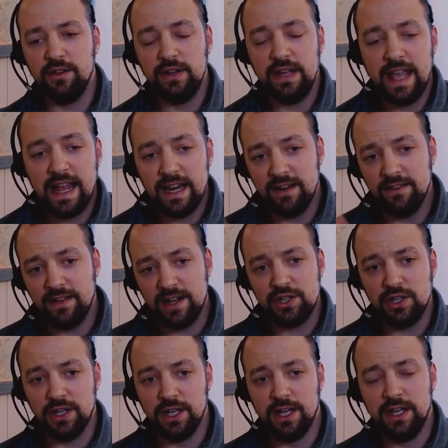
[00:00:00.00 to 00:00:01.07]
They'll get it
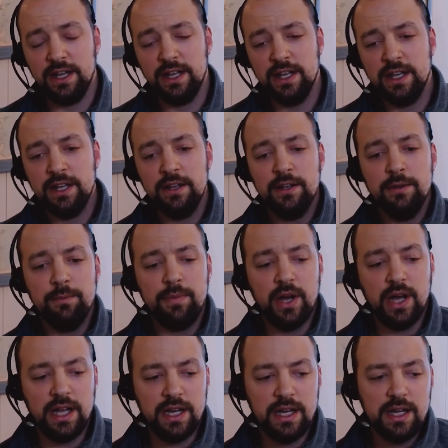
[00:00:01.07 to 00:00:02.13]
eventually,
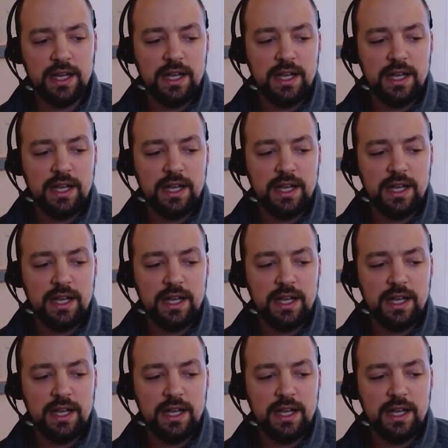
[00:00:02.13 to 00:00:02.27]
but